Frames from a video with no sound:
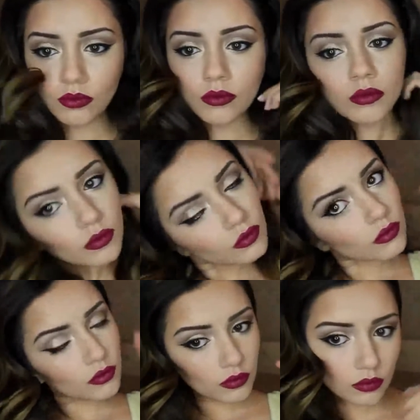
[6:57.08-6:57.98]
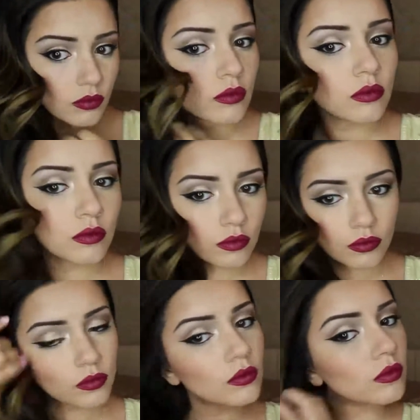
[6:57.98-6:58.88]
Deepica Vogue
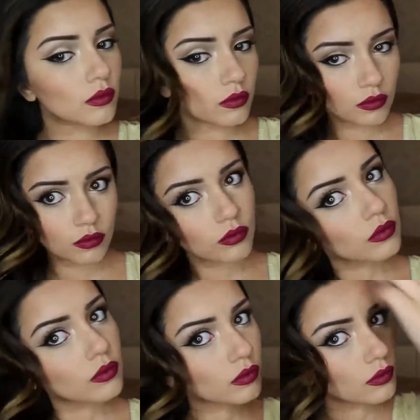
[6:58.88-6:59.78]
inspired look is complete.